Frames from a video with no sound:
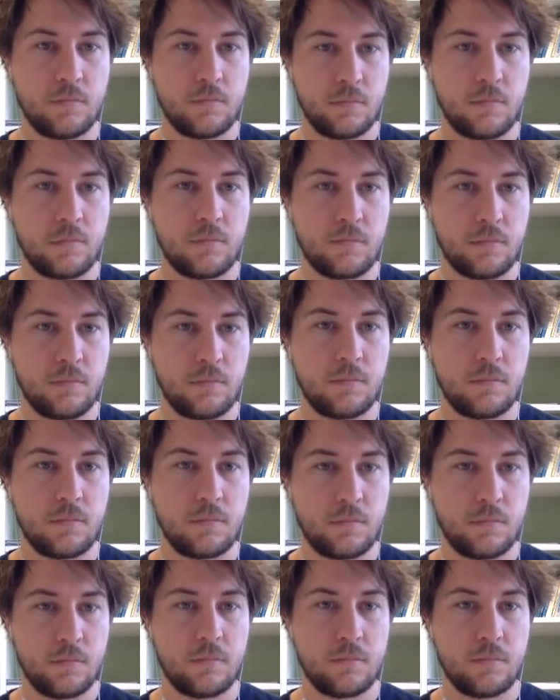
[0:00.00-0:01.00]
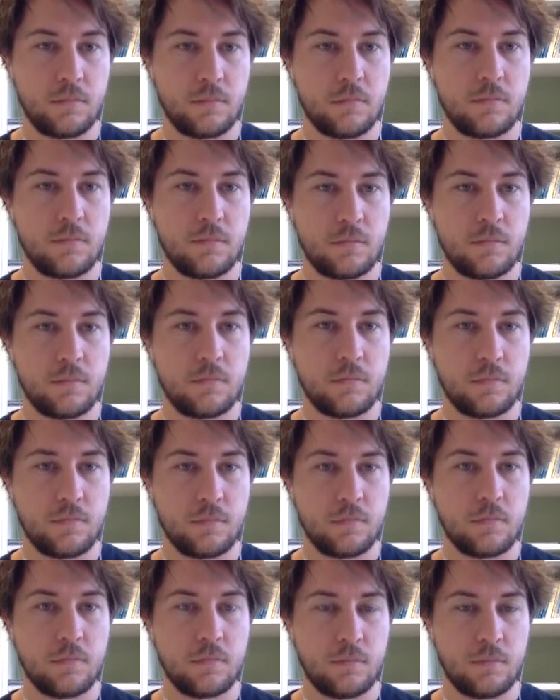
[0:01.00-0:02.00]

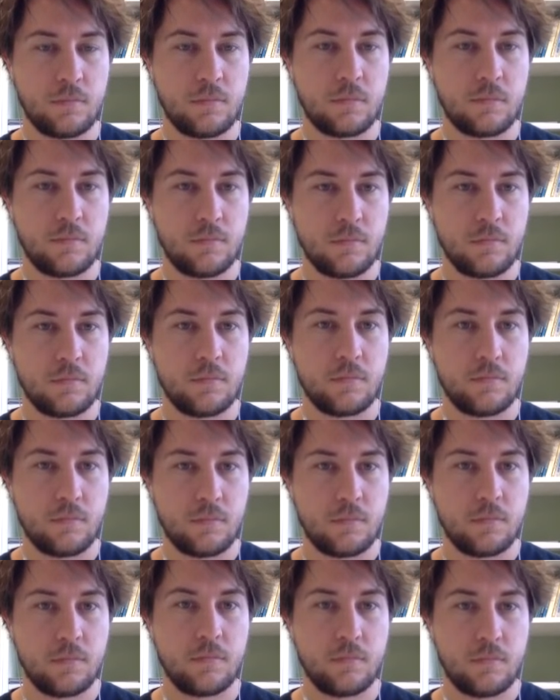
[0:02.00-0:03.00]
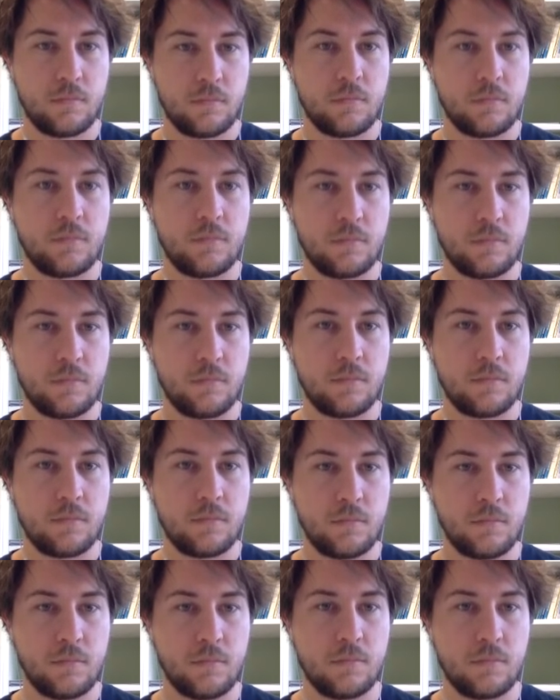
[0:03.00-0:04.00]

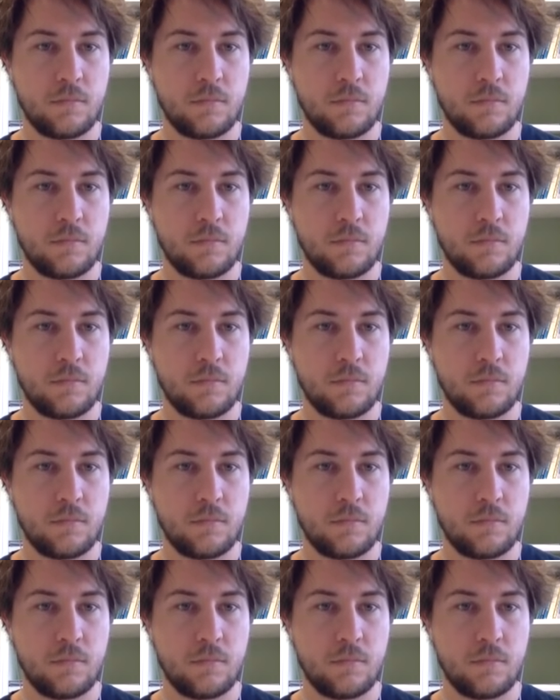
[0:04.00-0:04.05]
[no speech]